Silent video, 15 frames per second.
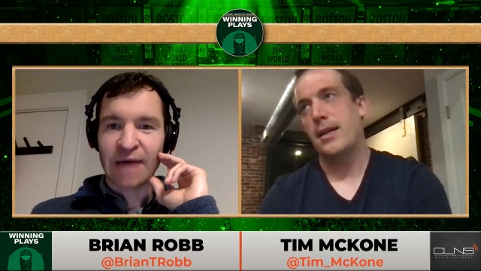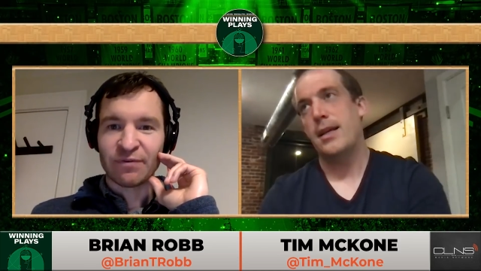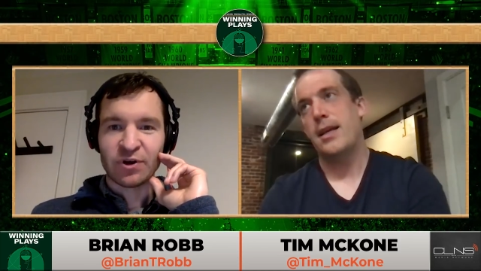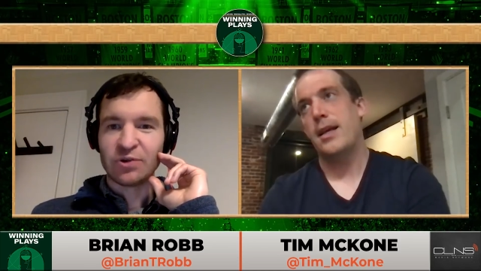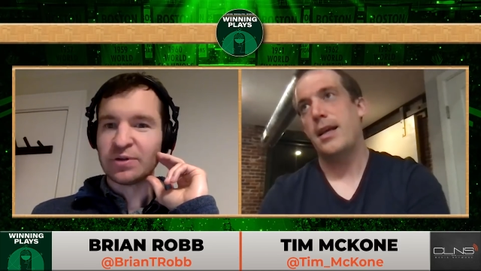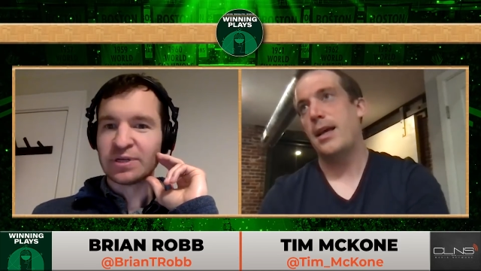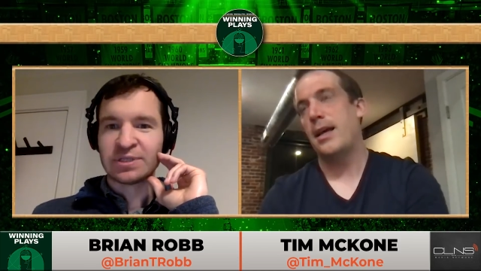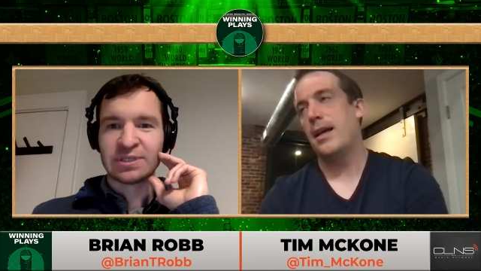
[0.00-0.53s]
Speaker 1: Are
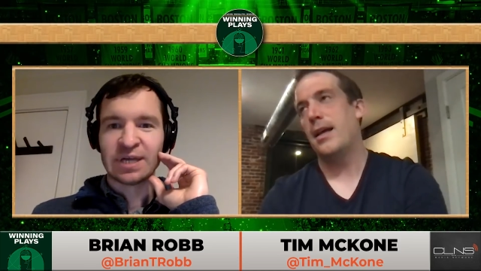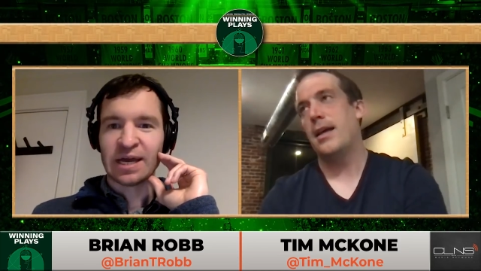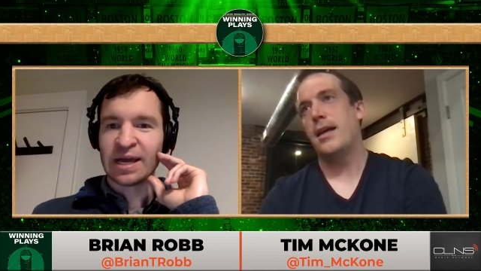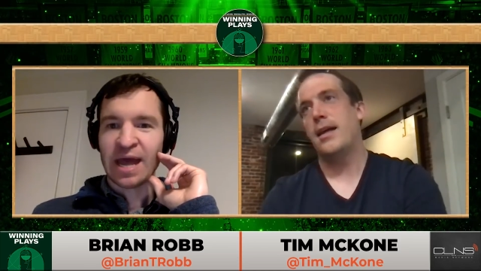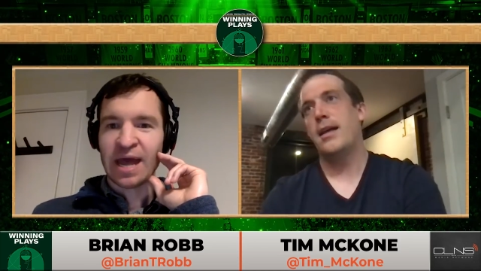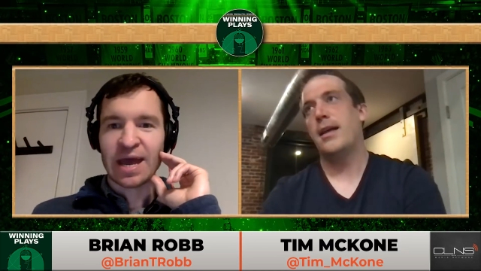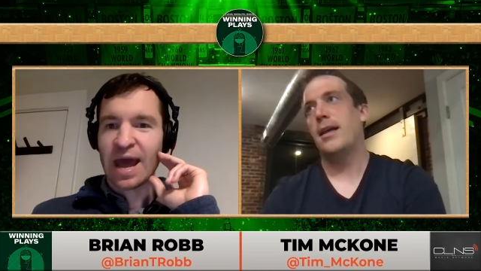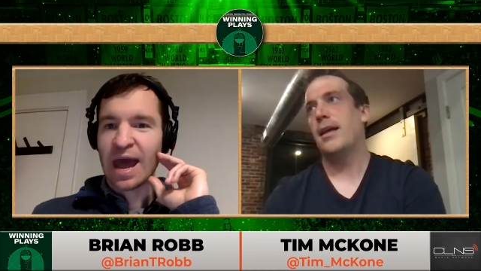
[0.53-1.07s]
you just saying,
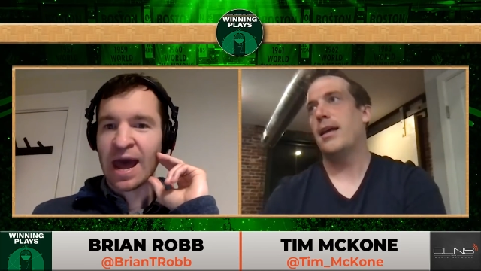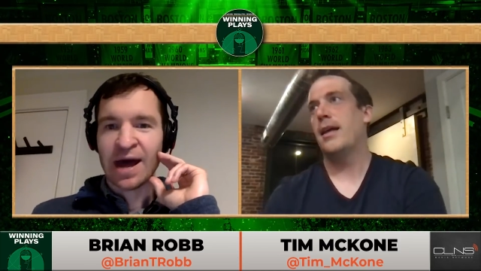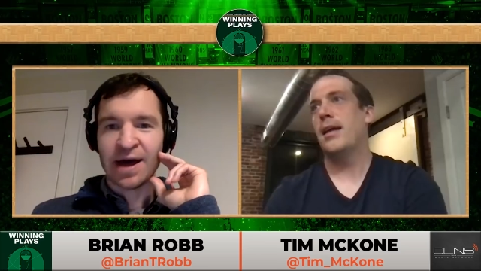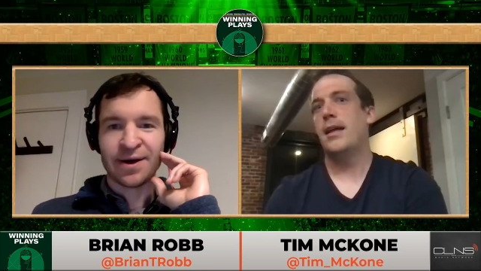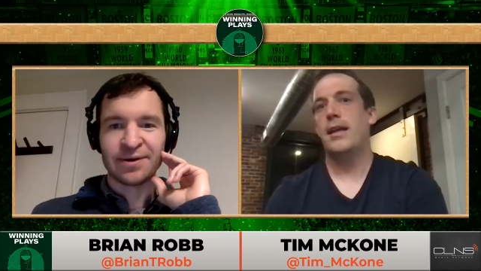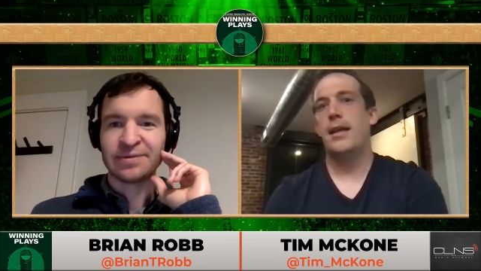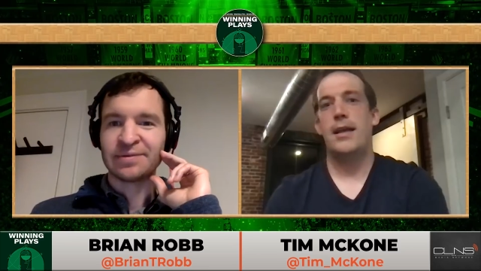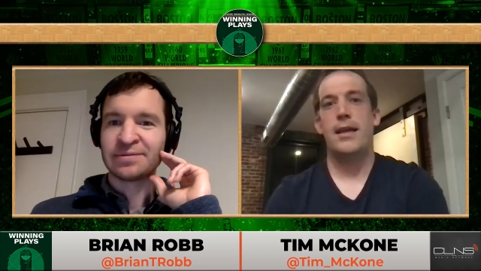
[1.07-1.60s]
hey,
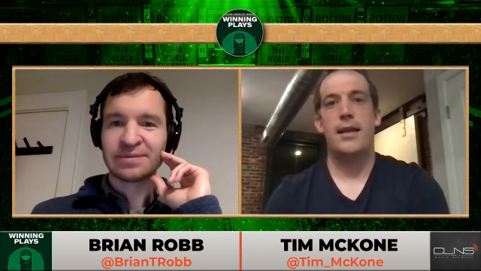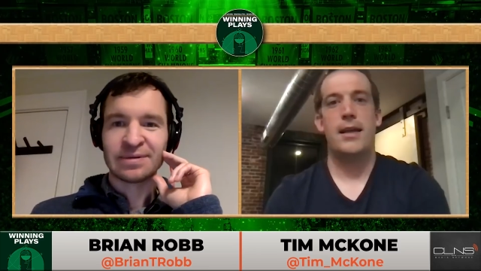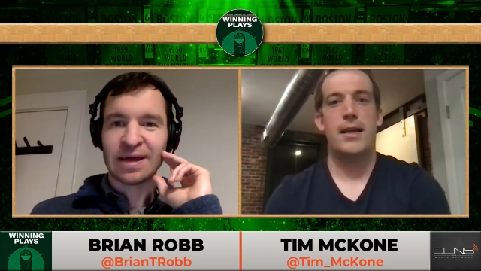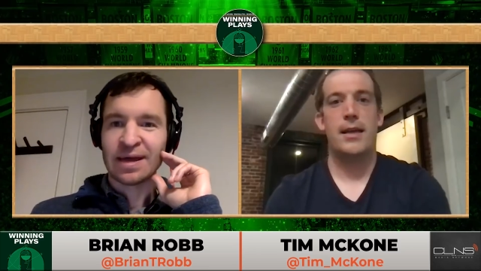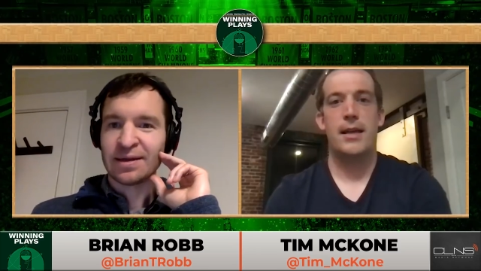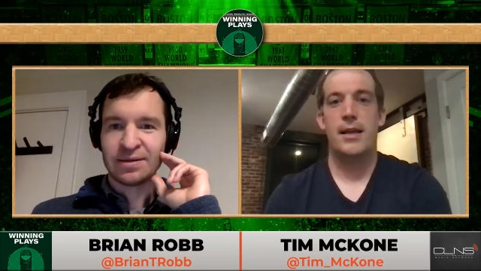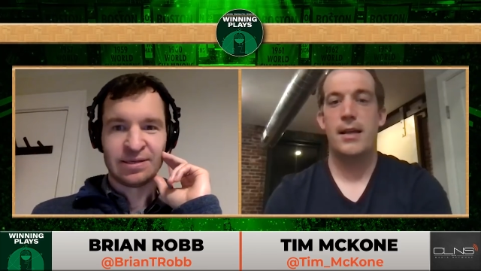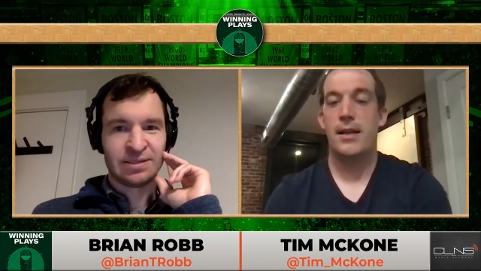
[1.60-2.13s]
Al,
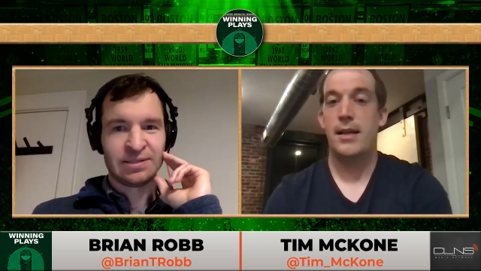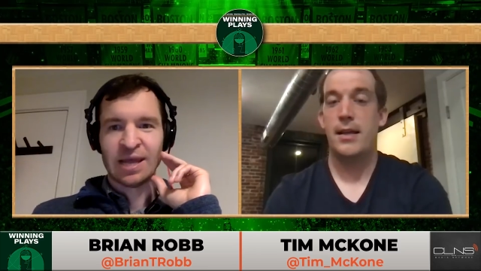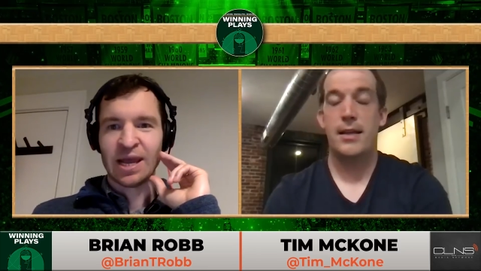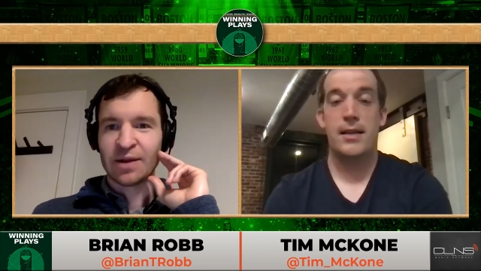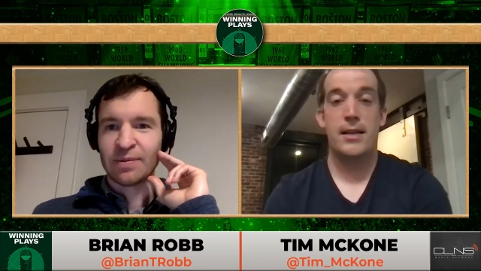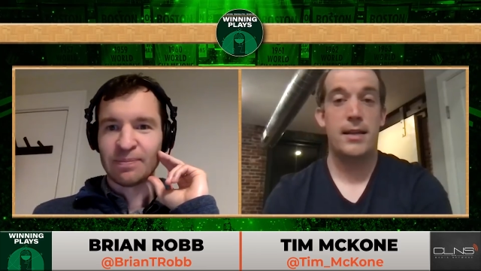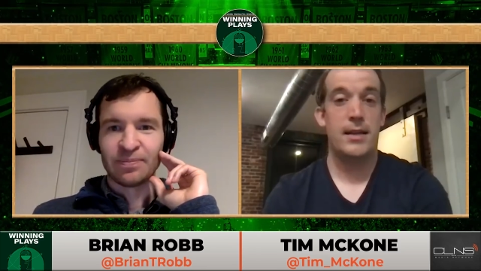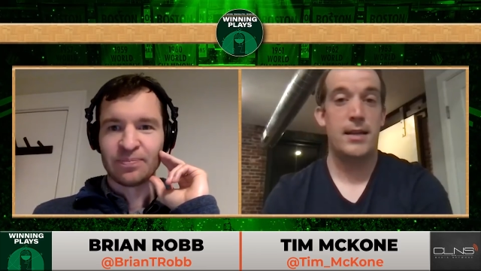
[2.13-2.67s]

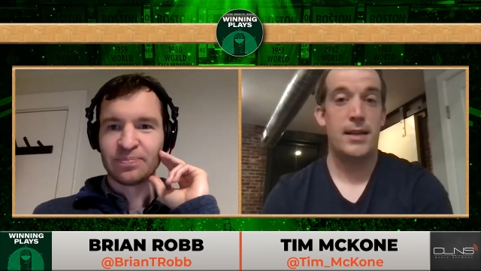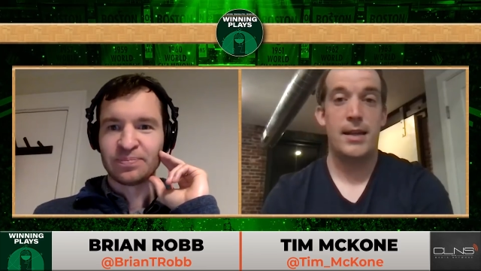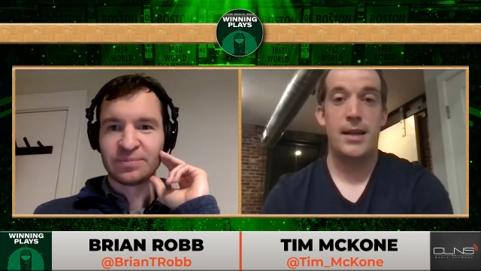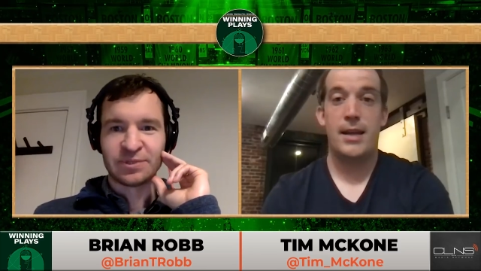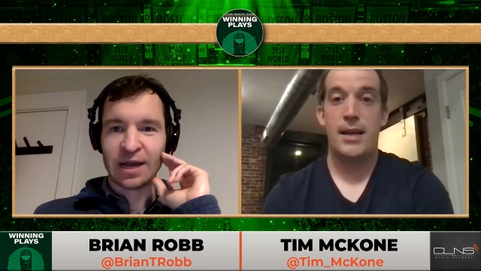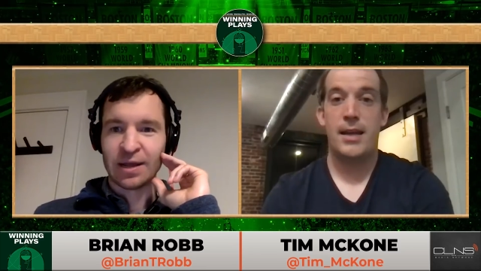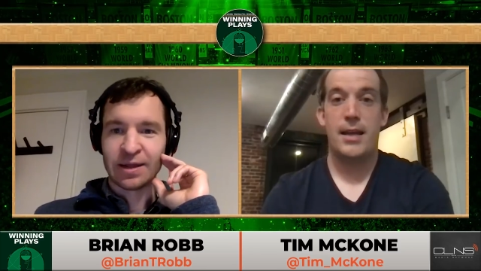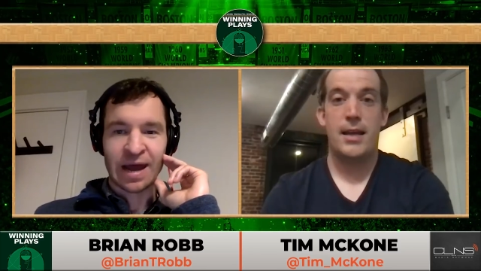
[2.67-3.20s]
Tatum,
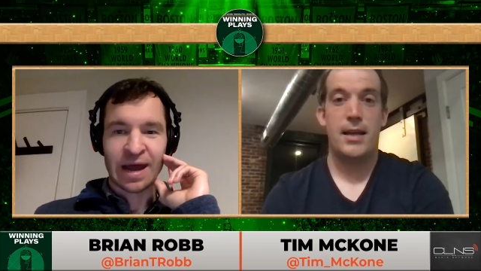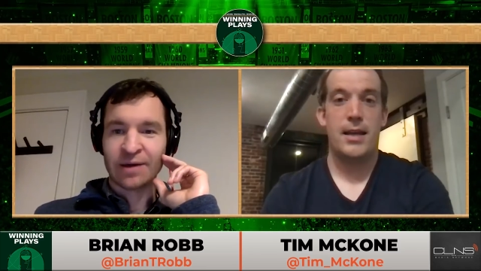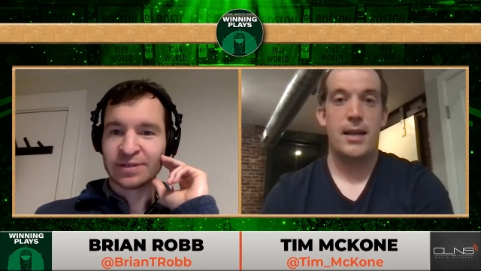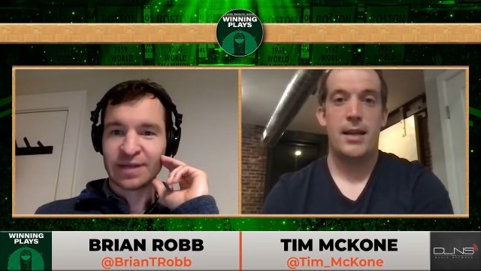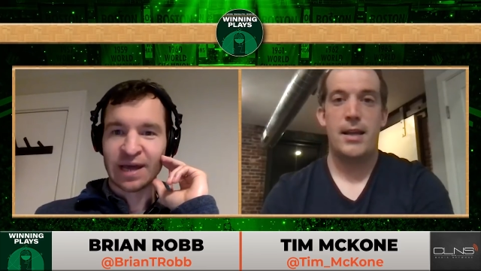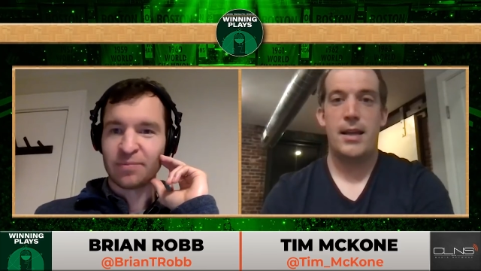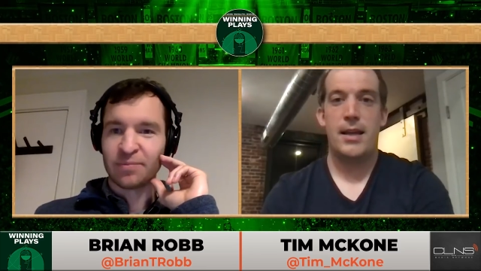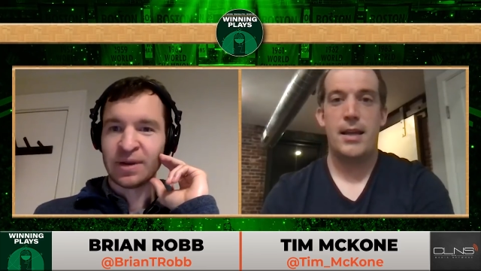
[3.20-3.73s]
Jaylen, how's
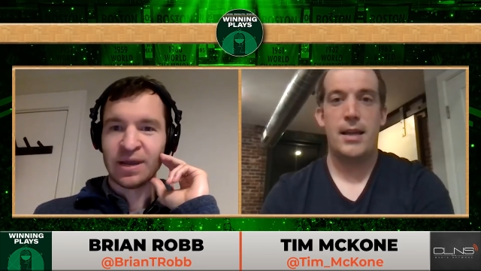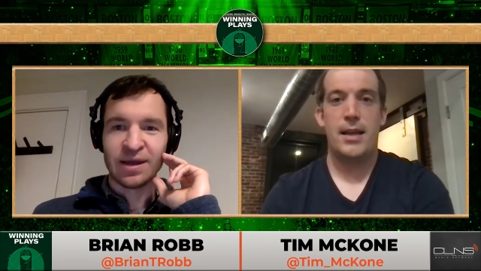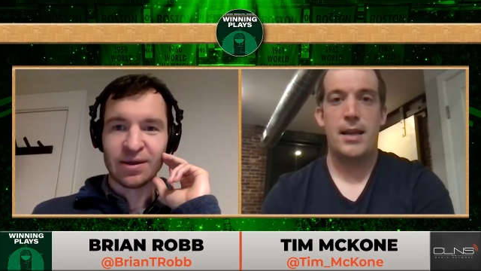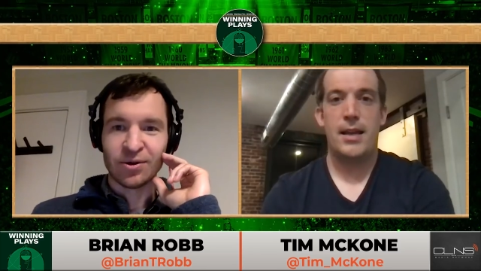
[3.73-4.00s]
that me?